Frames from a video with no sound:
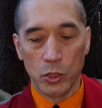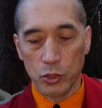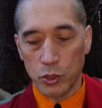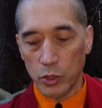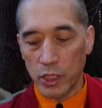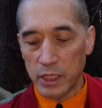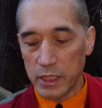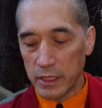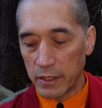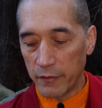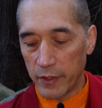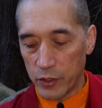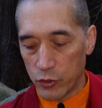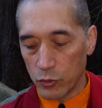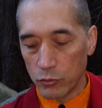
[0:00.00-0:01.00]
So this
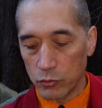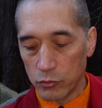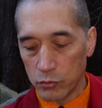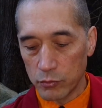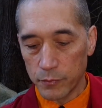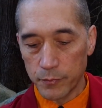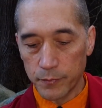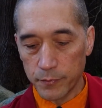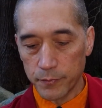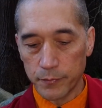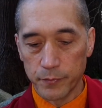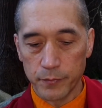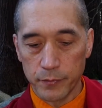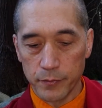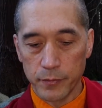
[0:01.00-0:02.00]
individual
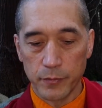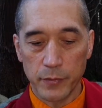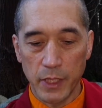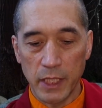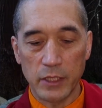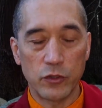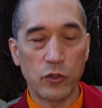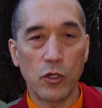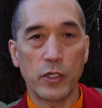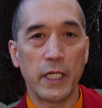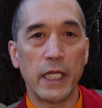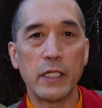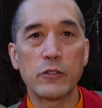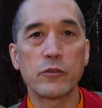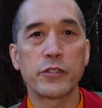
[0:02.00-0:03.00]
is not
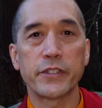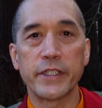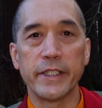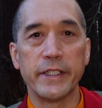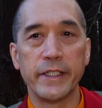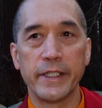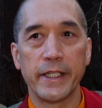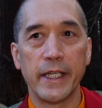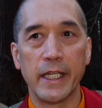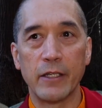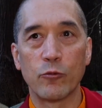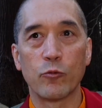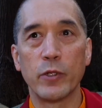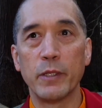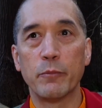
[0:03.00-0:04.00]
interested
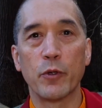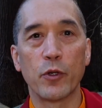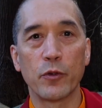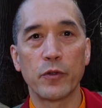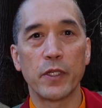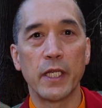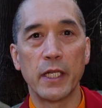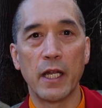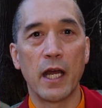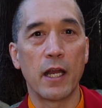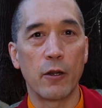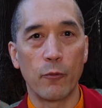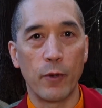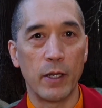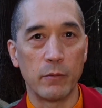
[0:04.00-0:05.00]
in rebirth in
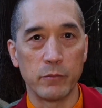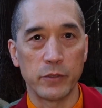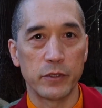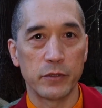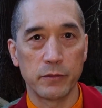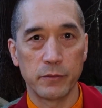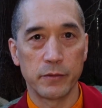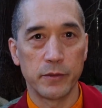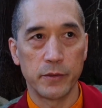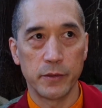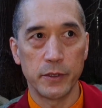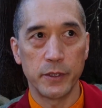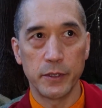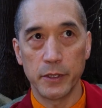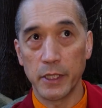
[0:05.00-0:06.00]
higher realms,
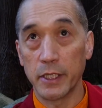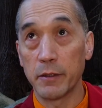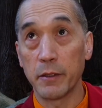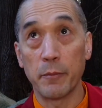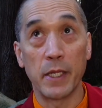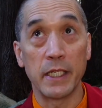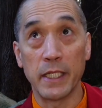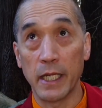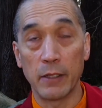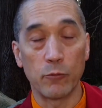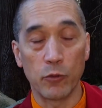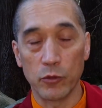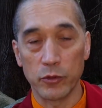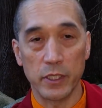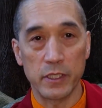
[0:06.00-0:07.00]
in the mundane
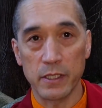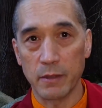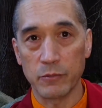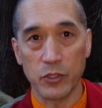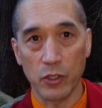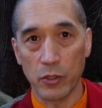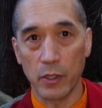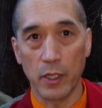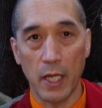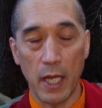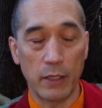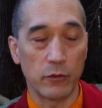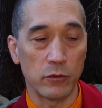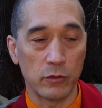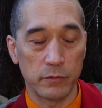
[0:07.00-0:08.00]
world, in samsara,
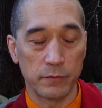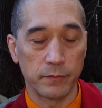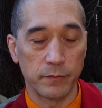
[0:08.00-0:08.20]
at all.